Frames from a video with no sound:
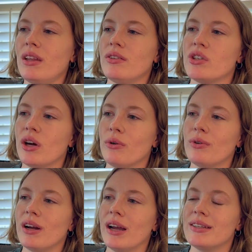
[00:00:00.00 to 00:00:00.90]

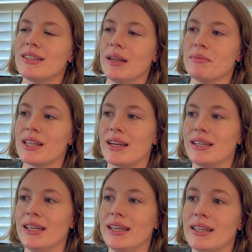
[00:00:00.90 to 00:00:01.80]
So it seems that
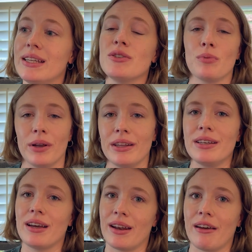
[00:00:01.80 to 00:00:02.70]
he is really
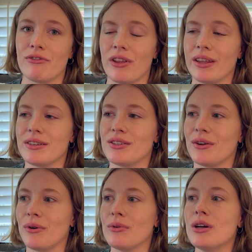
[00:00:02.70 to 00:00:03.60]
done after this,
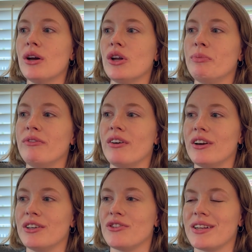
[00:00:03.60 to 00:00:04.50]
so it'd be
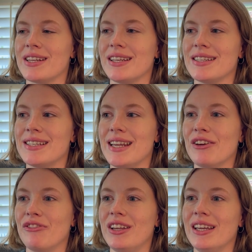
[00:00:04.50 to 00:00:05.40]
very interesting to see
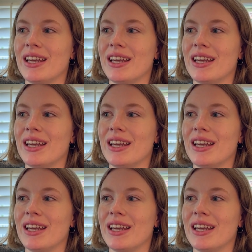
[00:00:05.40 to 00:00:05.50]
if he